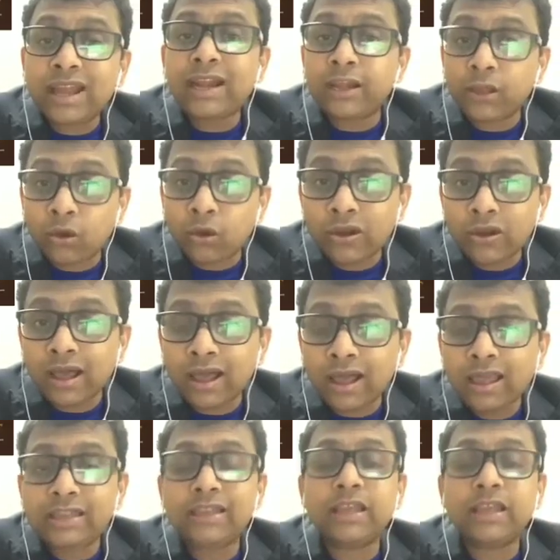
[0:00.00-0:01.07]
and yoga
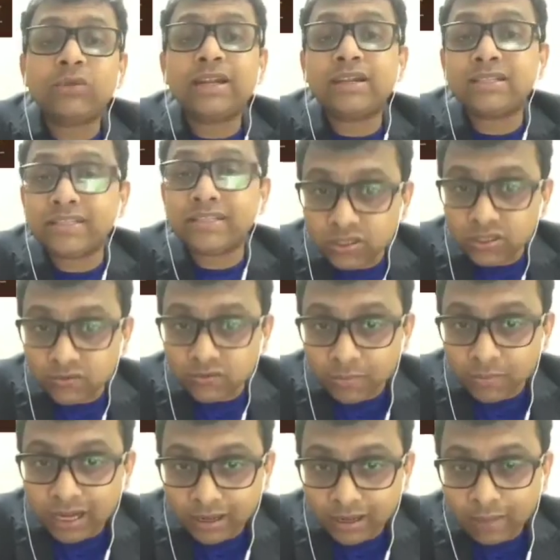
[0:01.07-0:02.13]
in the United States of
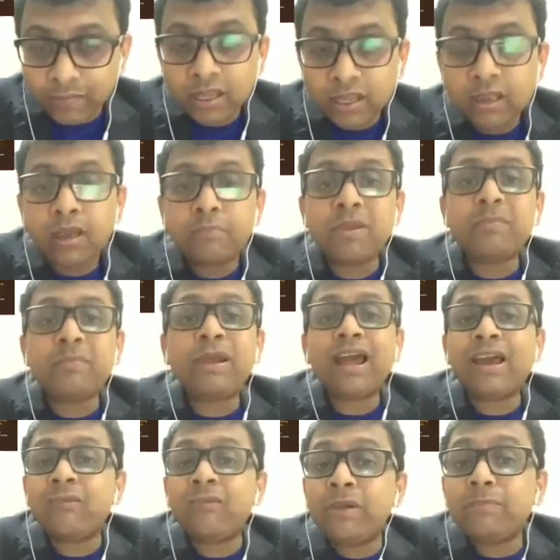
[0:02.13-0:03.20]
America. People
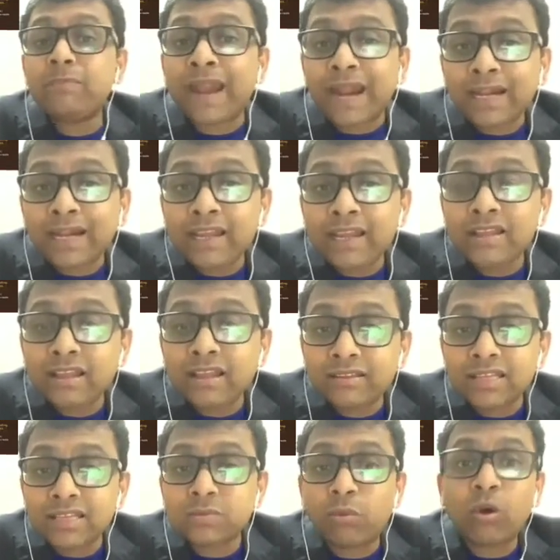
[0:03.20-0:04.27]
have been practicing
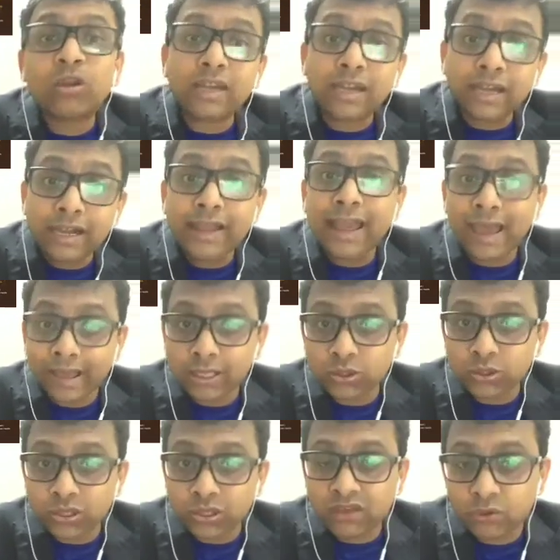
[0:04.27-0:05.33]
this more than India
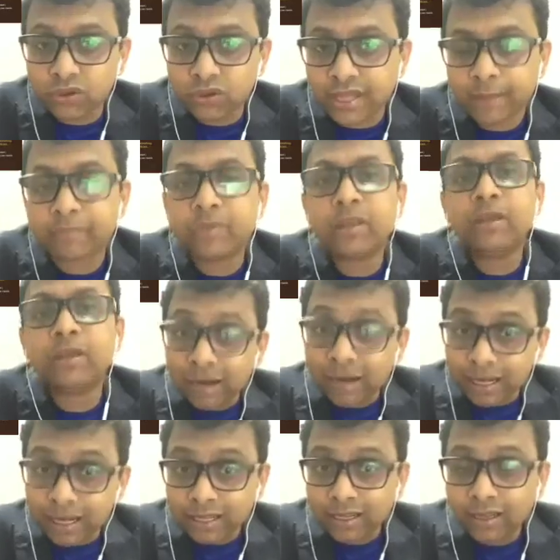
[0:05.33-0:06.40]
actually, if you see.
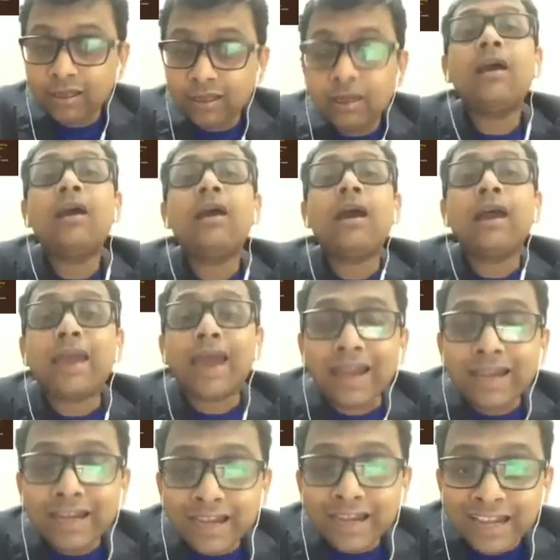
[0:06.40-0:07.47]
But
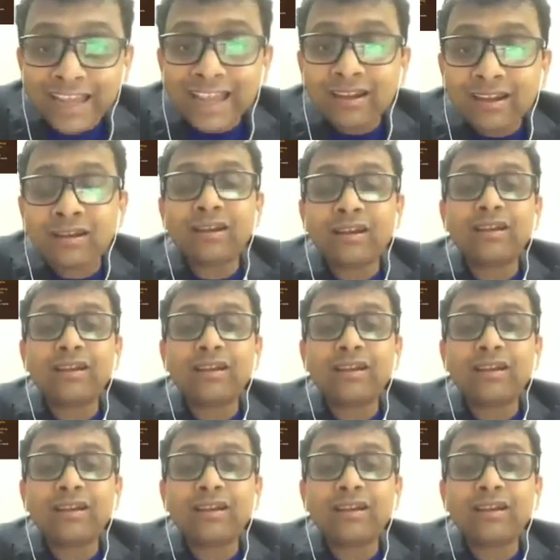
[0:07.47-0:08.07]
an Indian